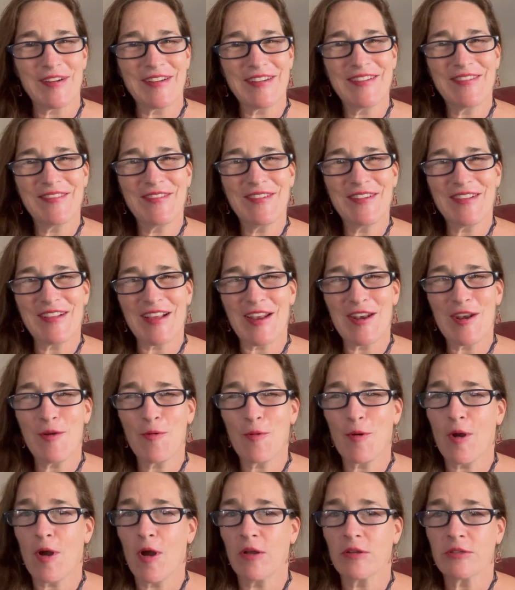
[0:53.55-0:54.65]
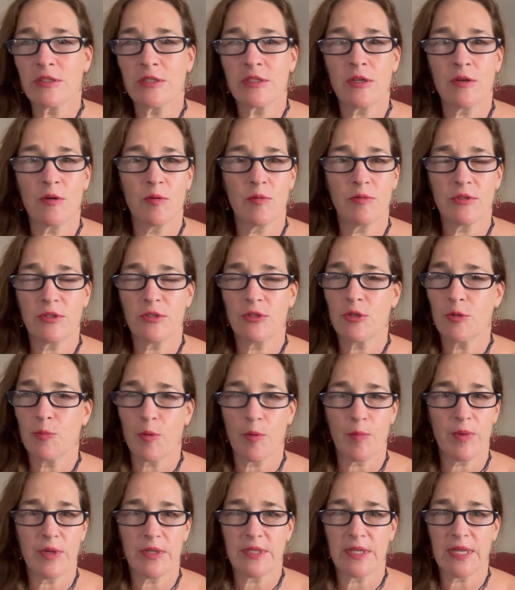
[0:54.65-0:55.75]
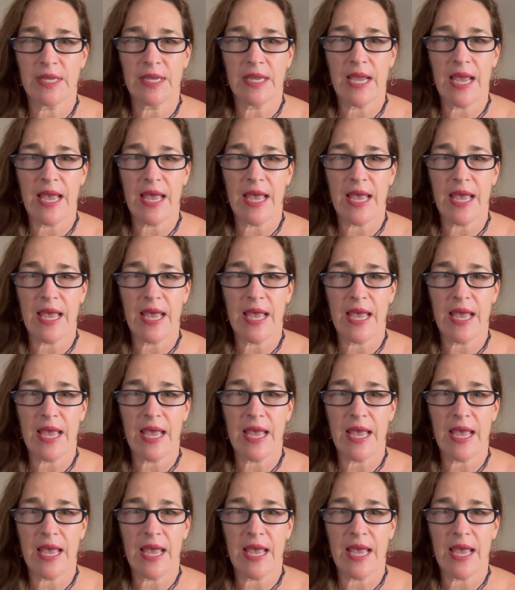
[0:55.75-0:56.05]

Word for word: I know we're all so super busy,